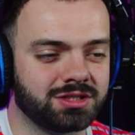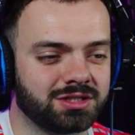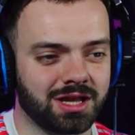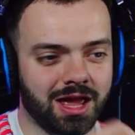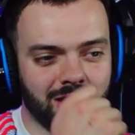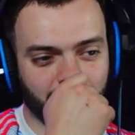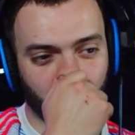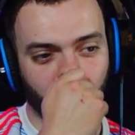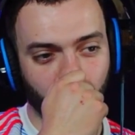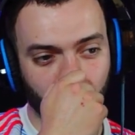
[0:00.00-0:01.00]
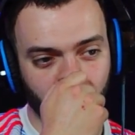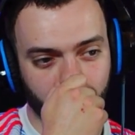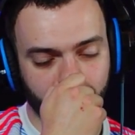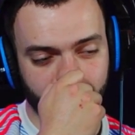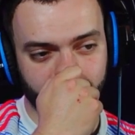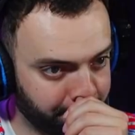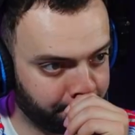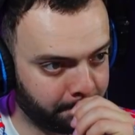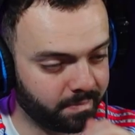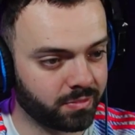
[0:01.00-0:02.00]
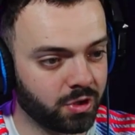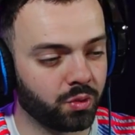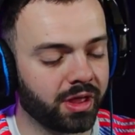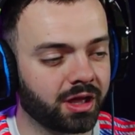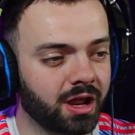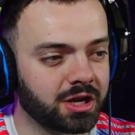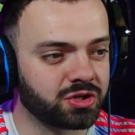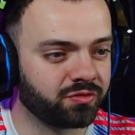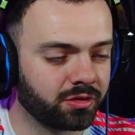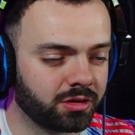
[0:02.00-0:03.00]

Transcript: Deku! Oh, they're gonna actually fall.